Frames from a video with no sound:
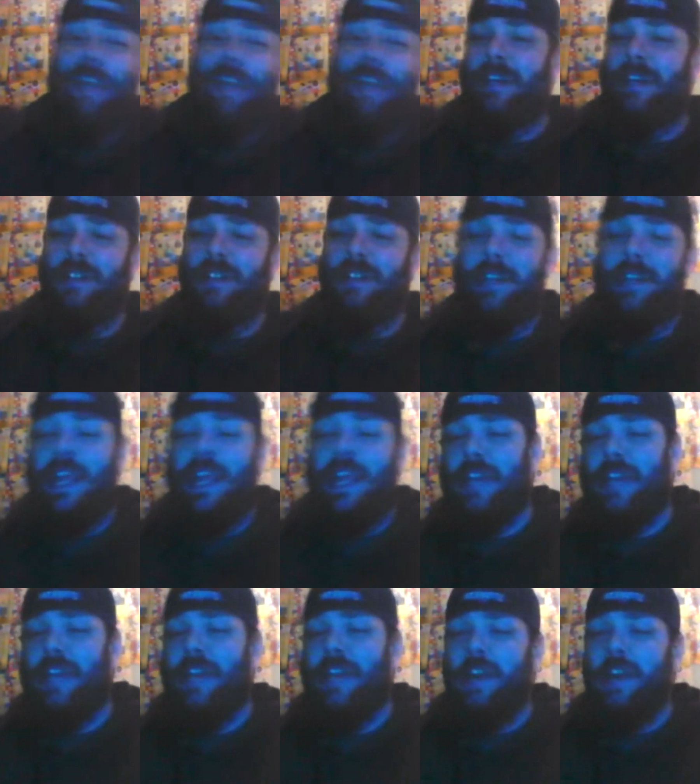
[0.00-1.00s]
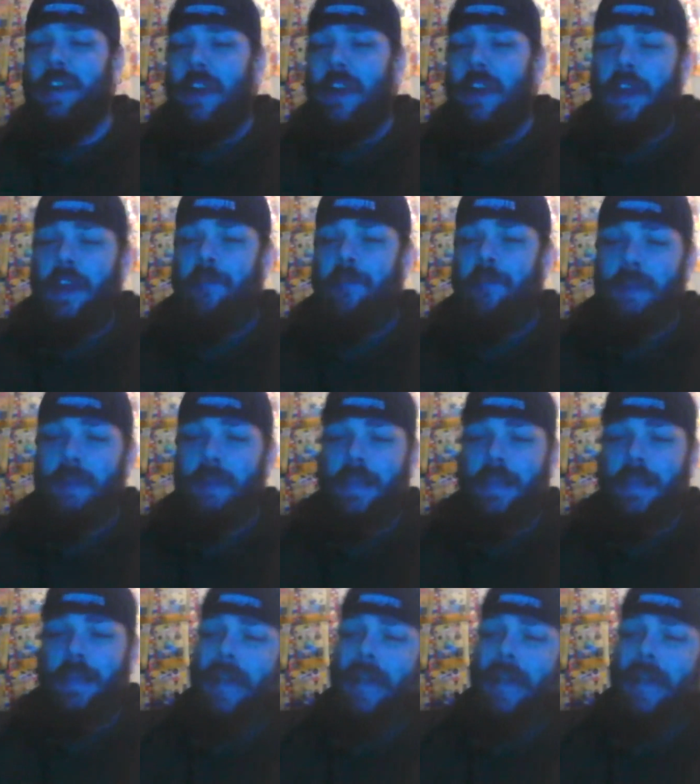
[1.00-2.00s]
Undertaker, and Big
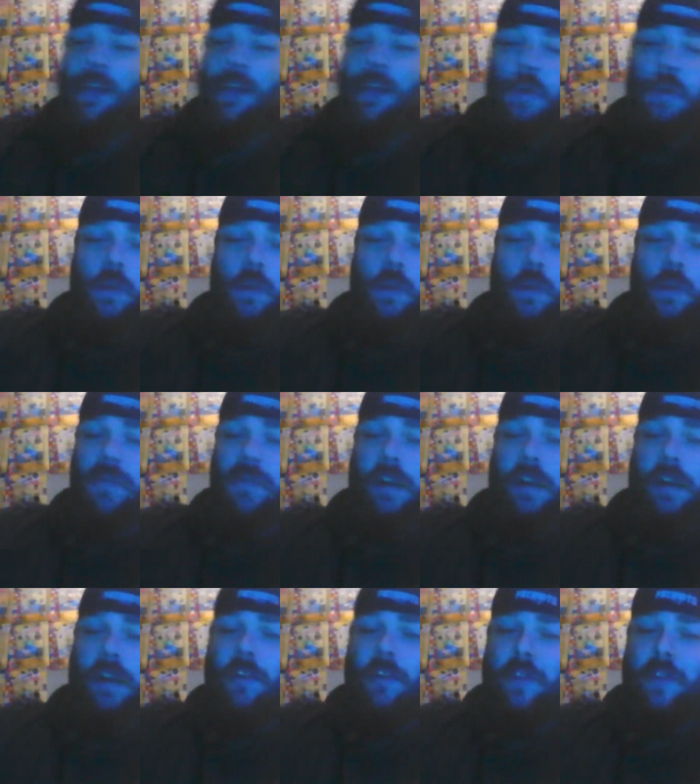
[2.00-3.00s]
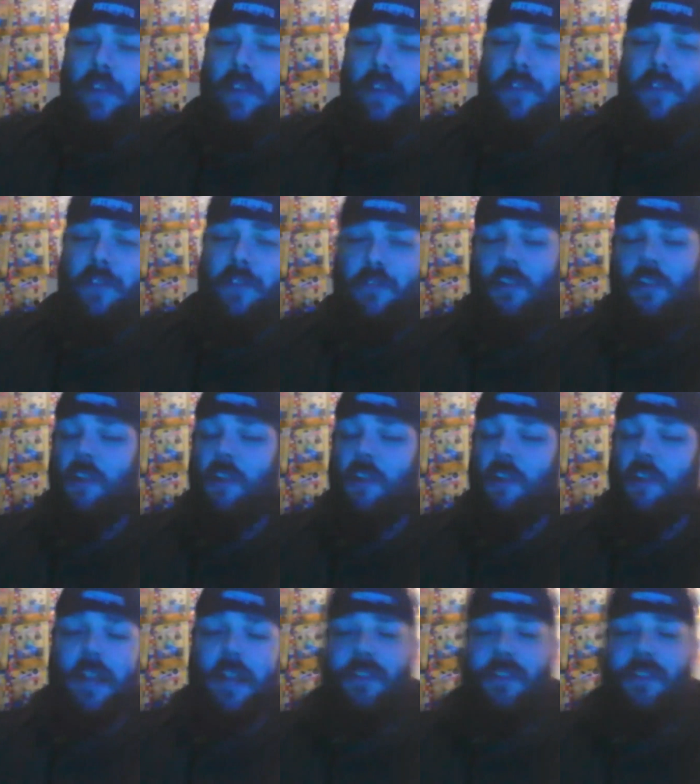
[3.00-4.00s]
Daddy Cool himself against Scroll, and
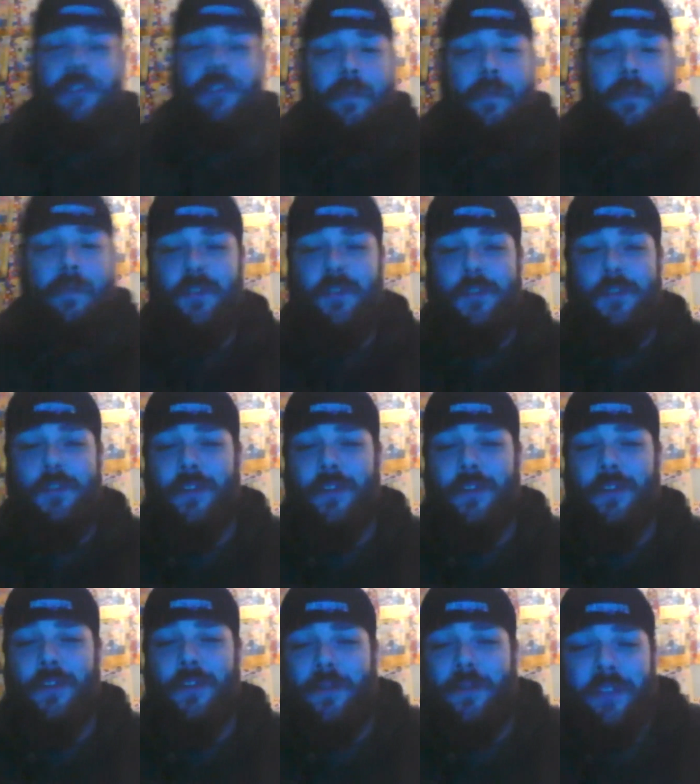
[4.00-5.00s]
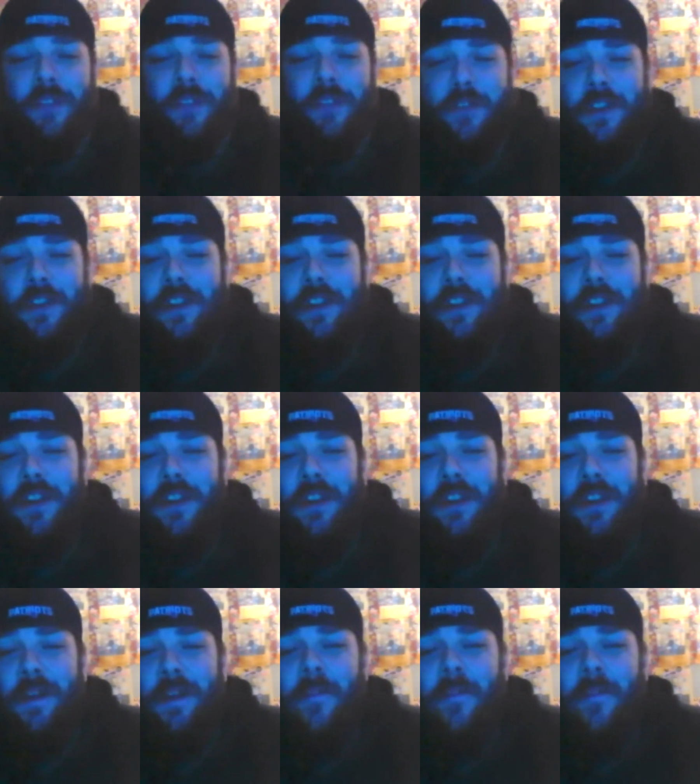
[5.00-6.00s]
I'd still pick Scroll. He's my favorite.
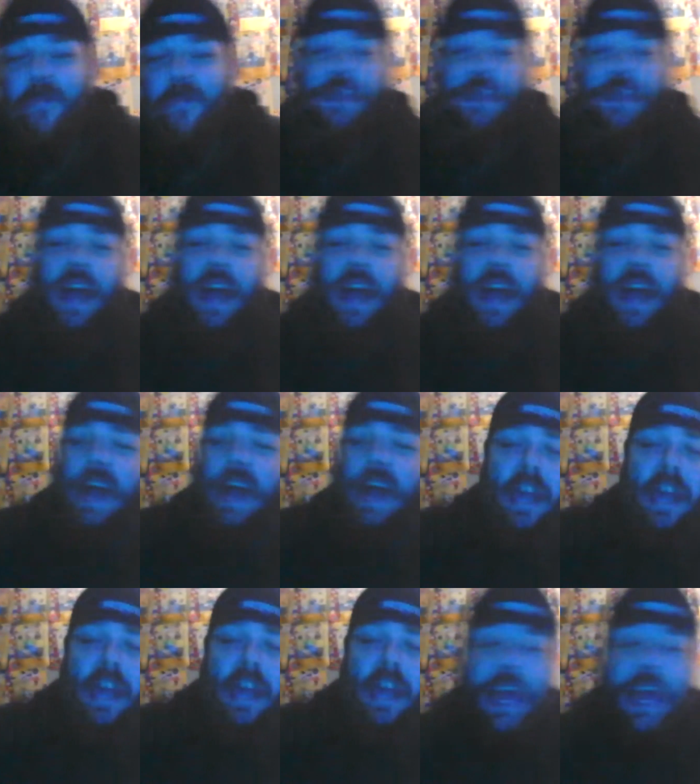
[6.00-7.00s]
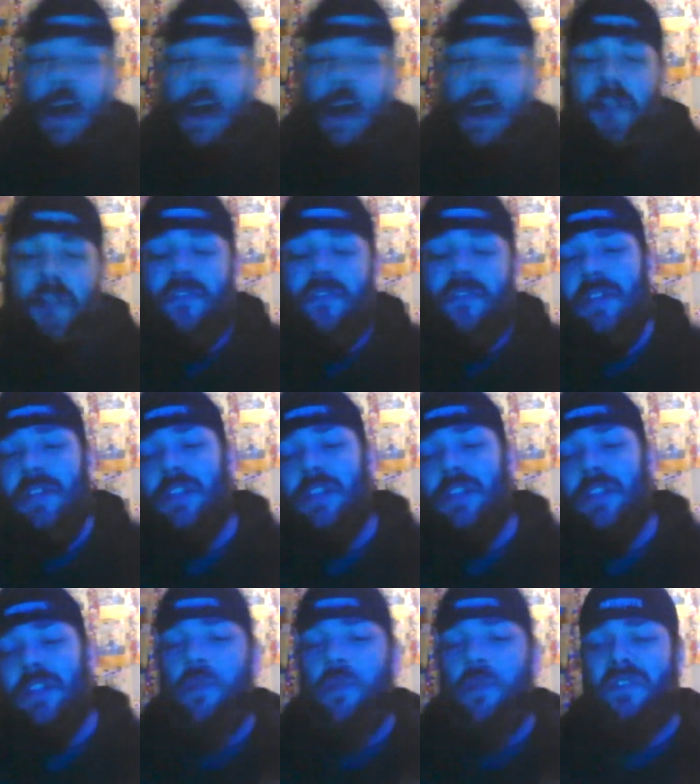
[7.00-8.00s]
I honestly
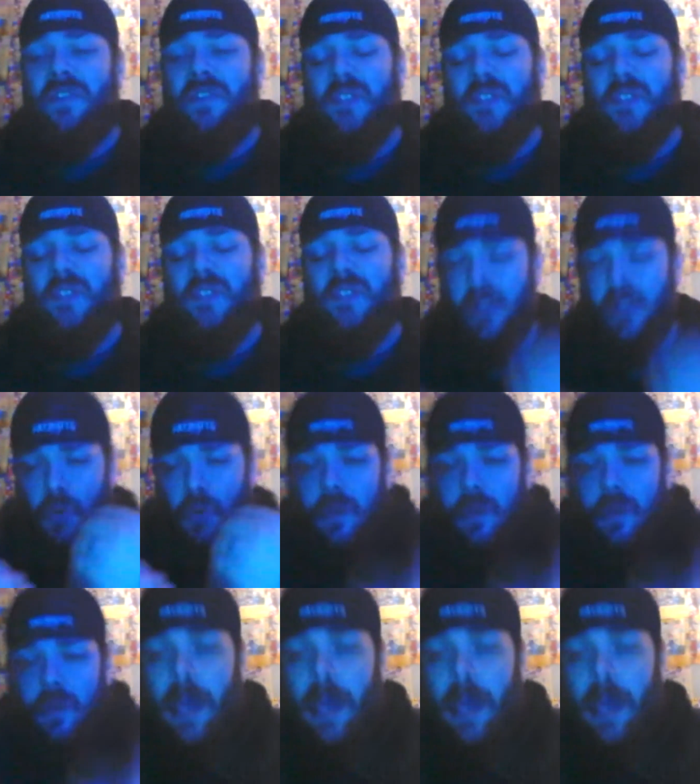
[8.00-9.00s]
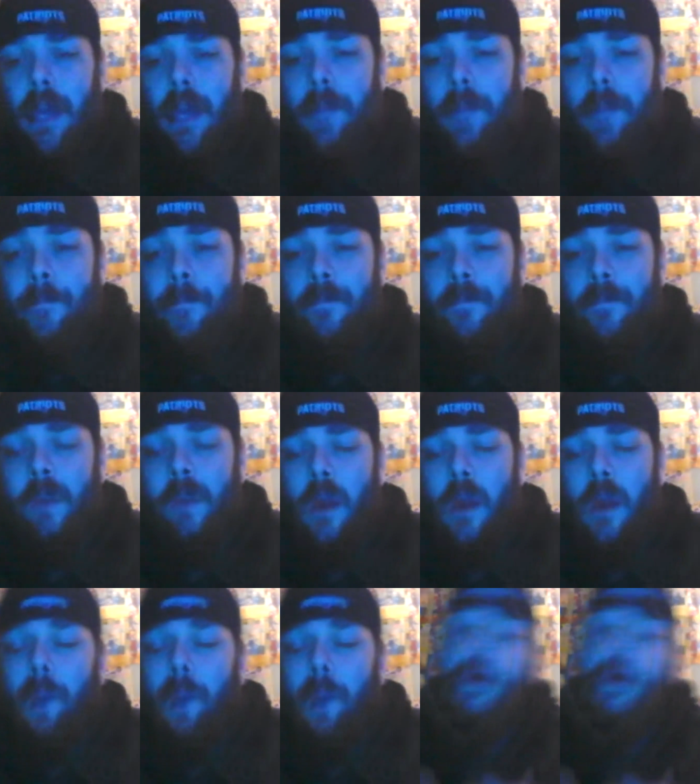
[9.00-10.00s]
don't see New Japan
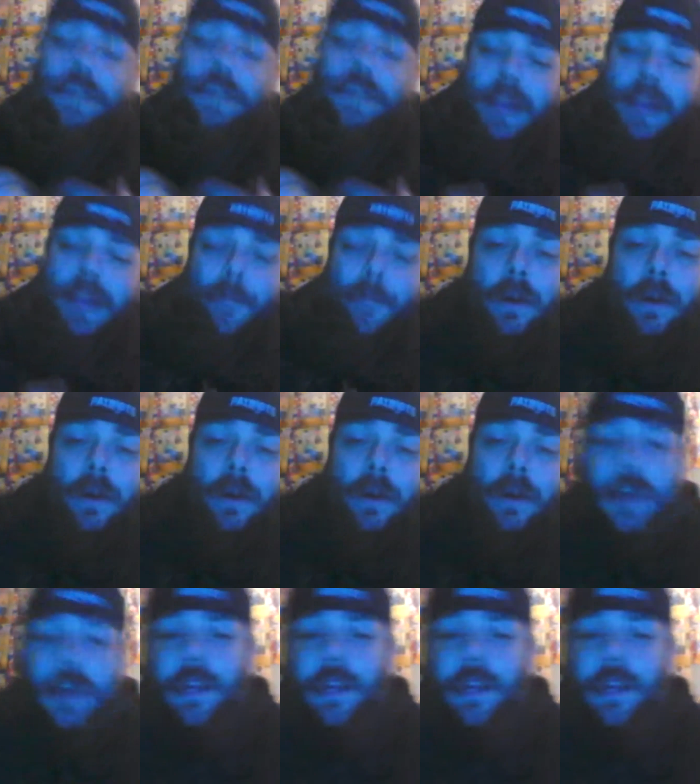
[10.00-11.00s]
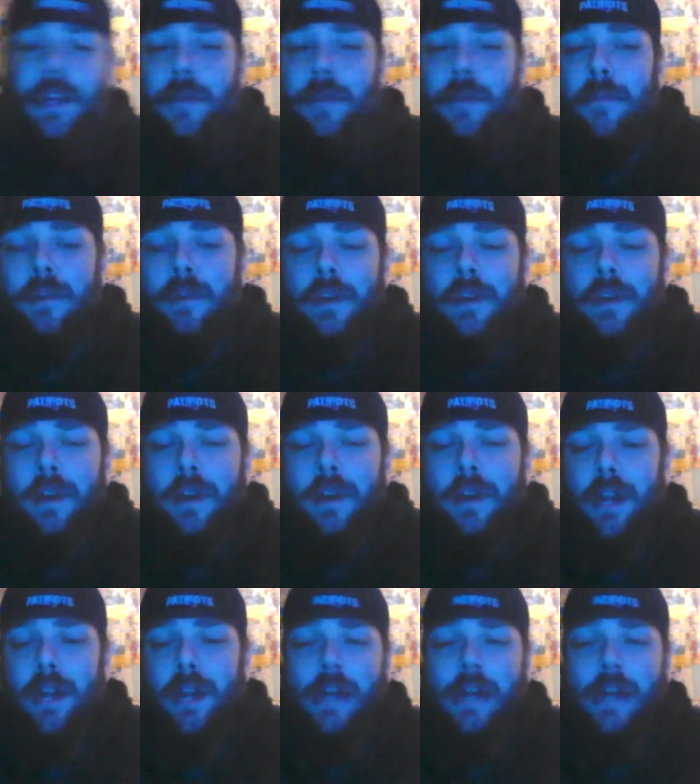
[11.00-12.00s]
putting that belt on him
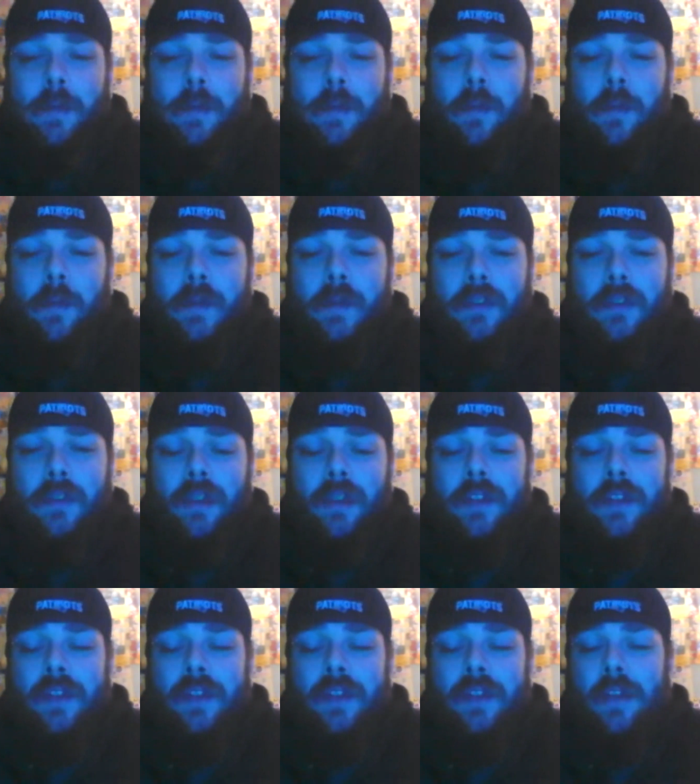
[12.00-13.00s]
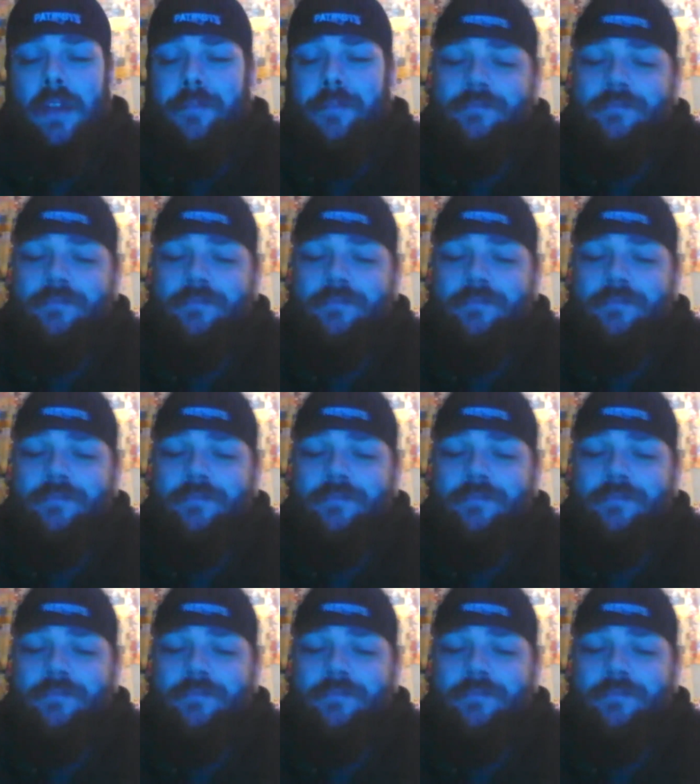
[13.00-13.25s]
and a couple months later saying